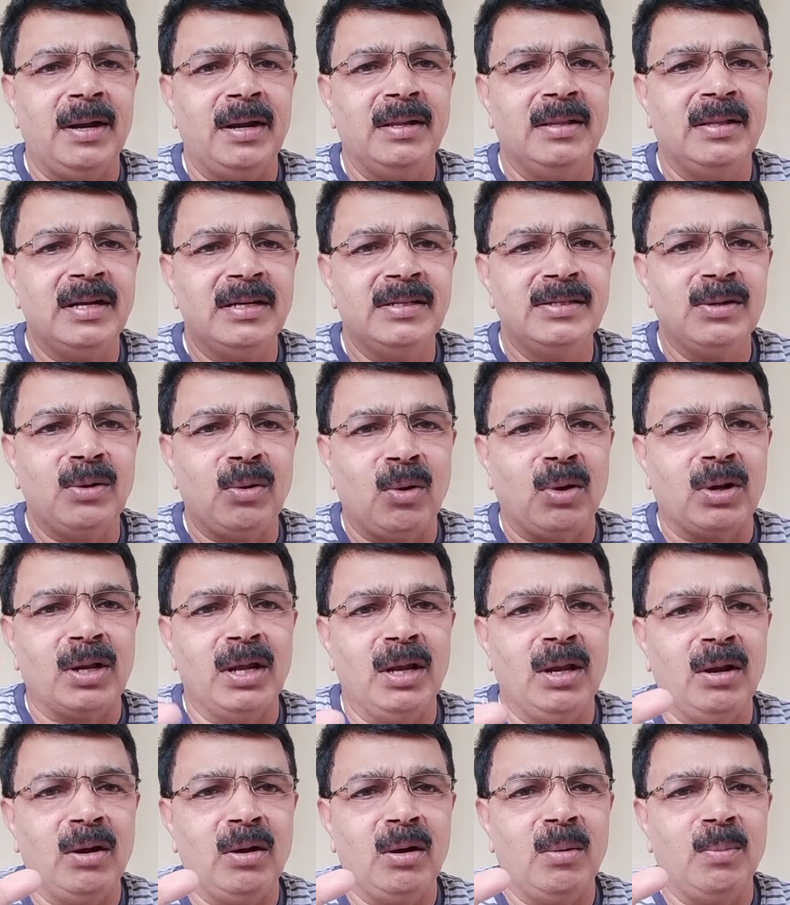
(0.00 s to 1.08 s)
That is an organic
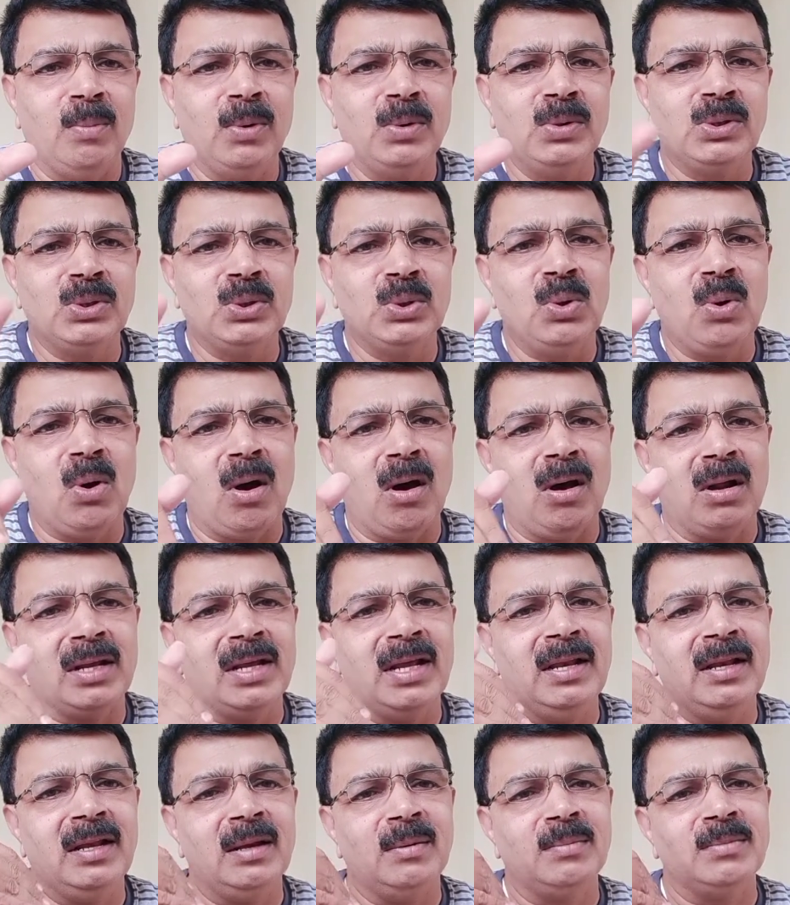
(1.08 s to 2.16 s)
compound. So organic
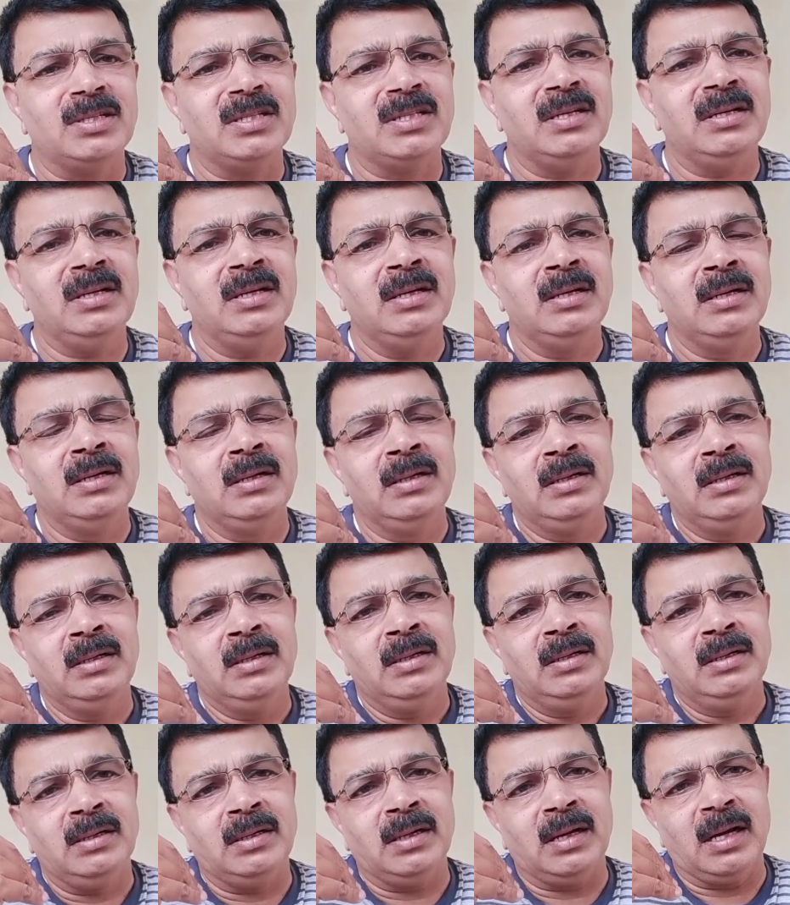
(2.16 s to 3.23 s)
chemistry
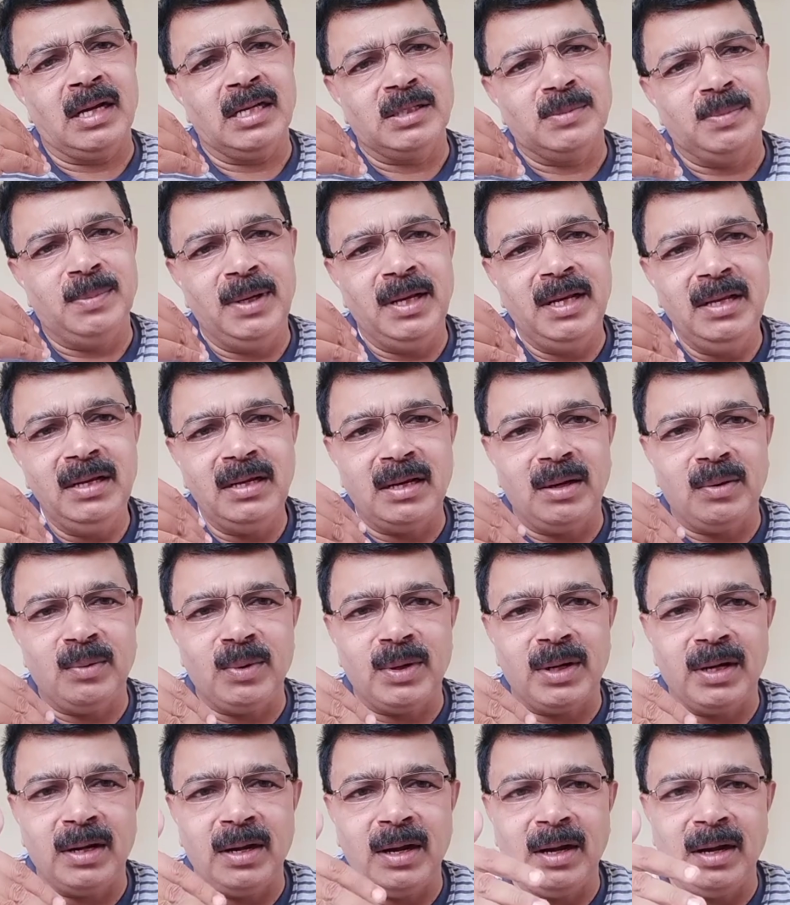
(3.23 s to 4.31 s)
has been
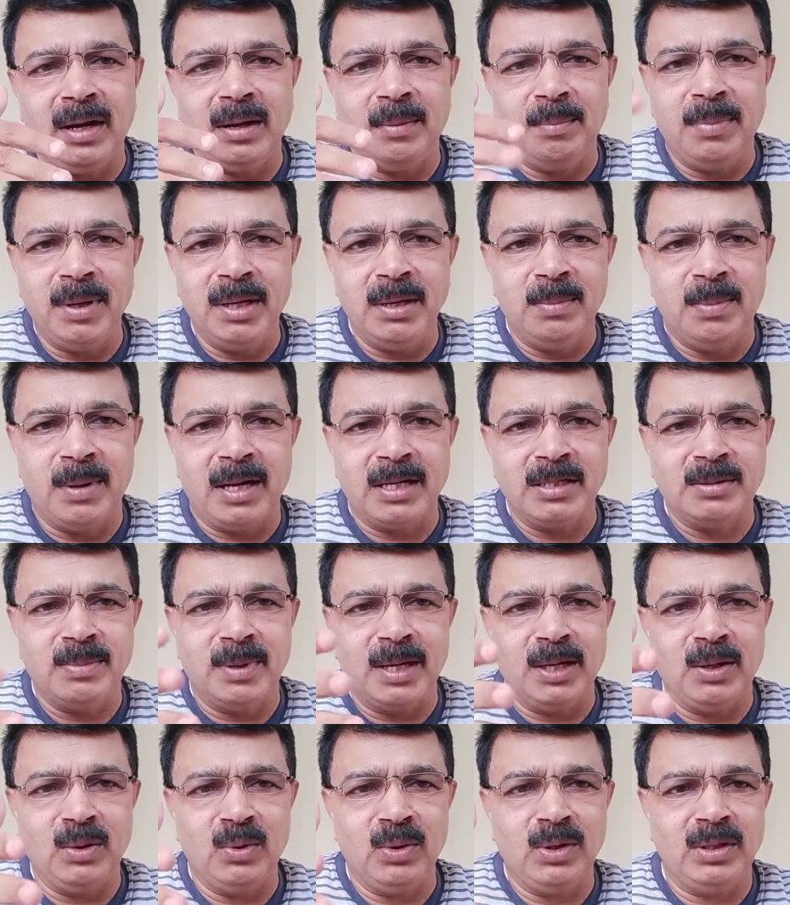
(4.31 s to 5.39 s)
converted into a big branch by
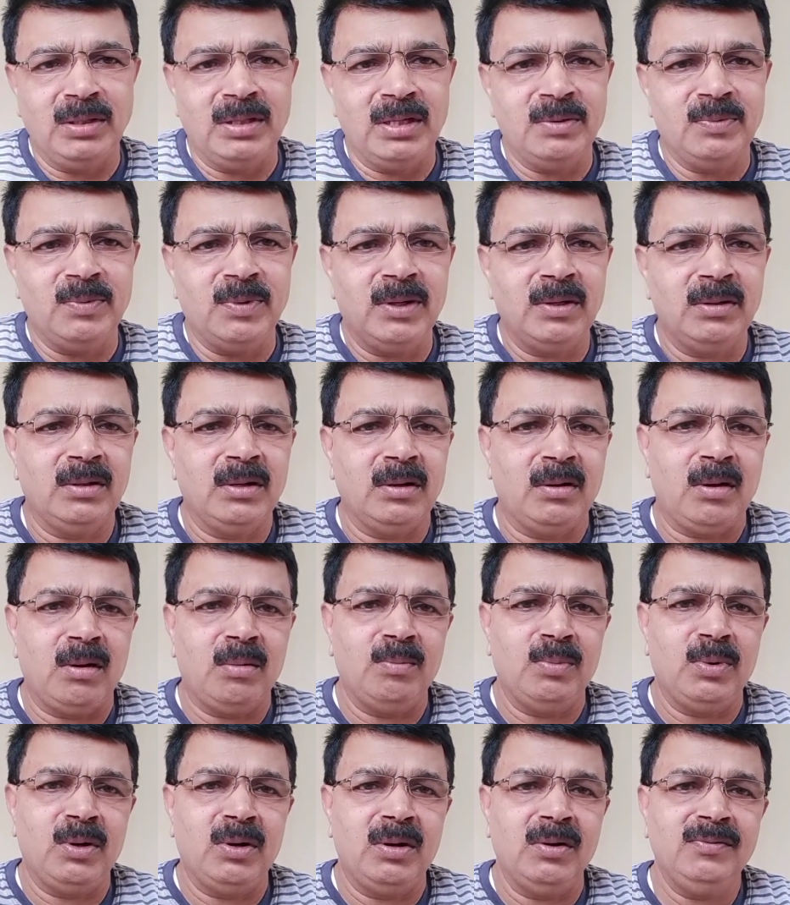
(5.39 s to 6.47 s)
knowing that one, the
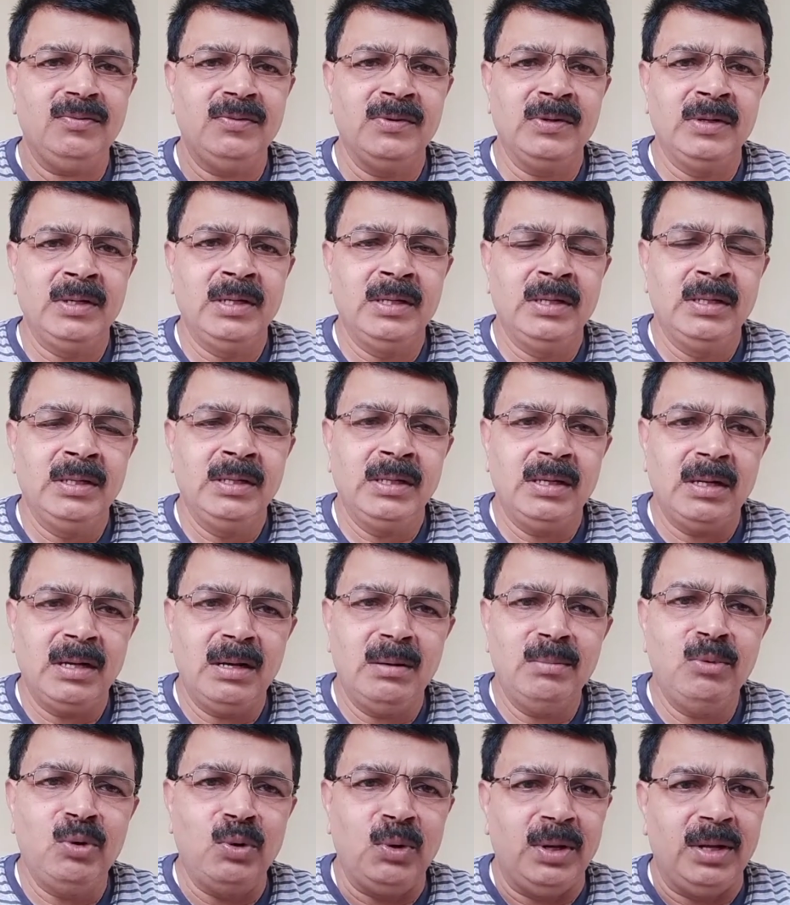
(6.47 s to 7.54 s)
compound of
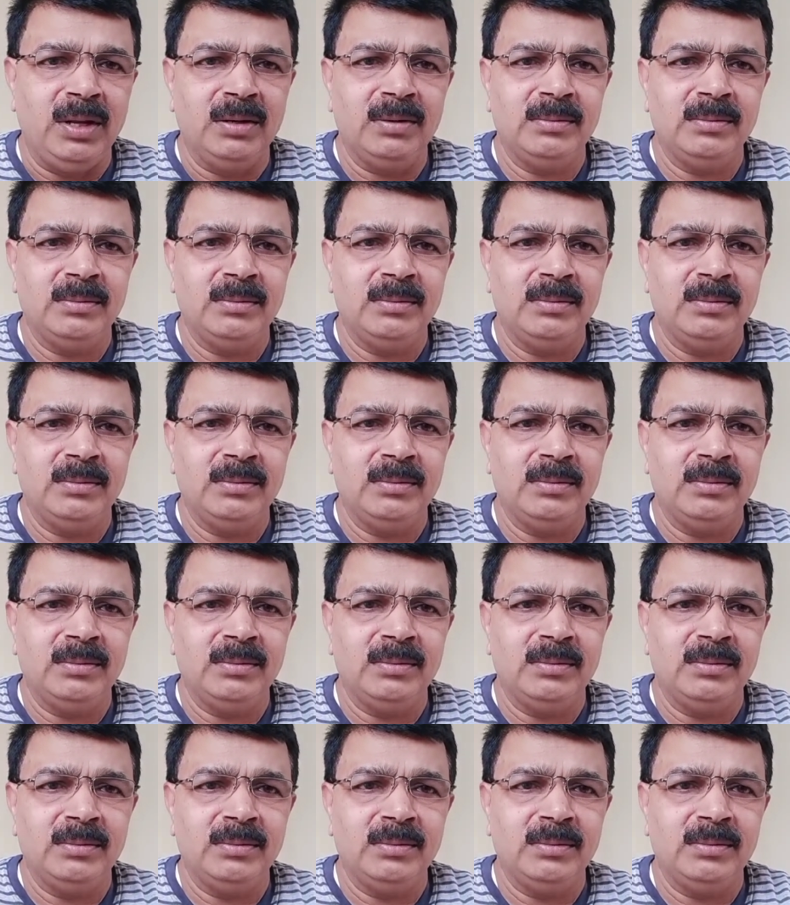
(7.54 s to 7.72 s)
ammonia,